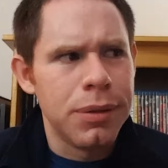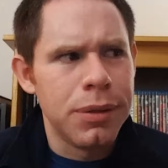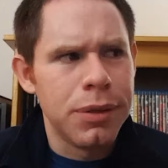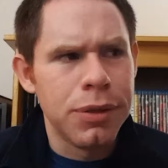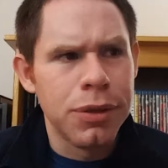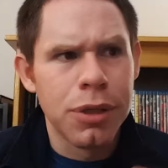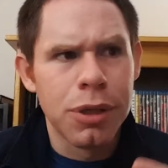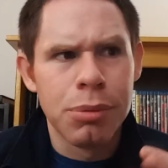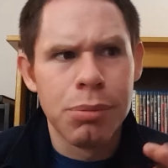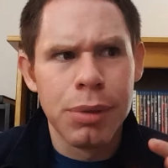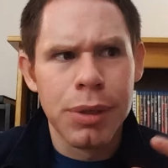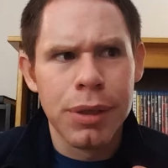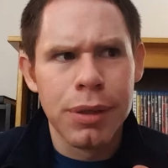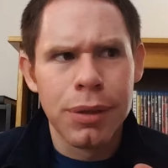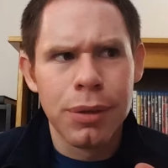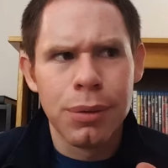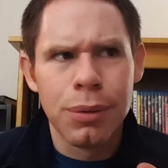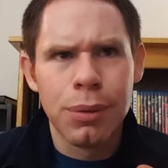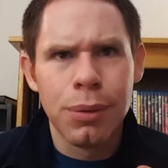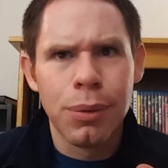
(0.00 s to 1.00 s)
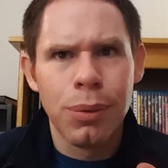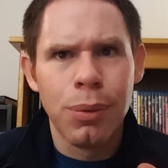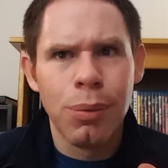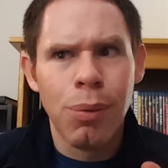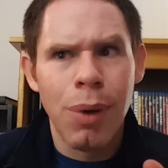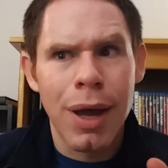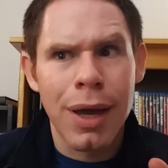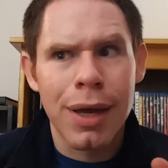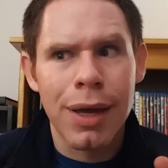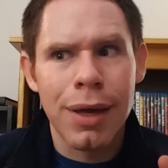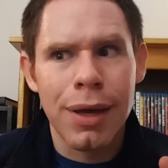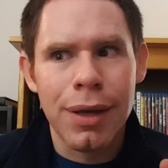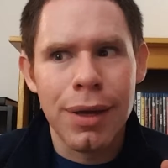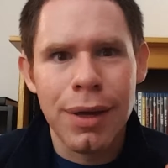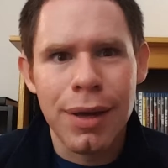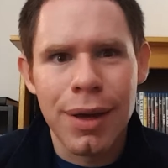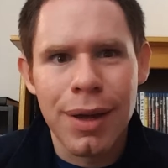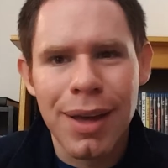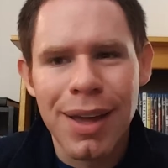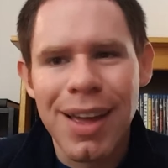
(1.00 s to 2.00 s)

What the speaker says: it's gonna be a little wacky.